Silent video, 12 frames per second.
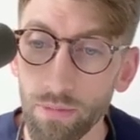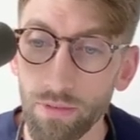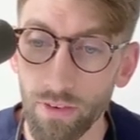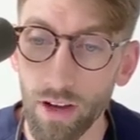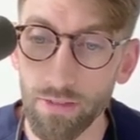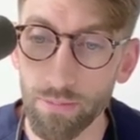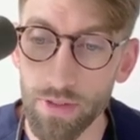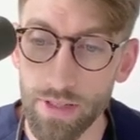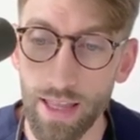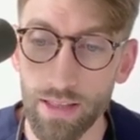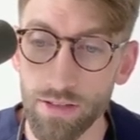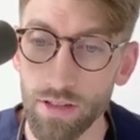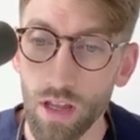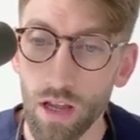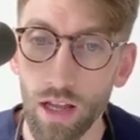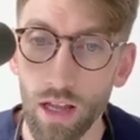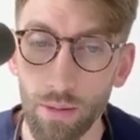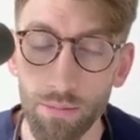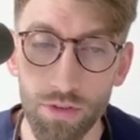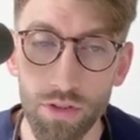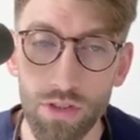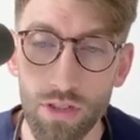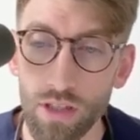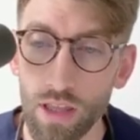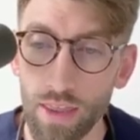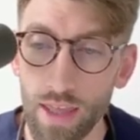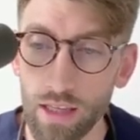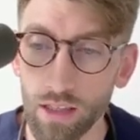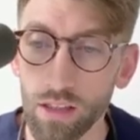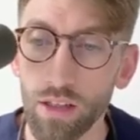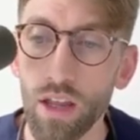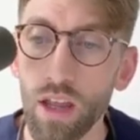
5% just so that they can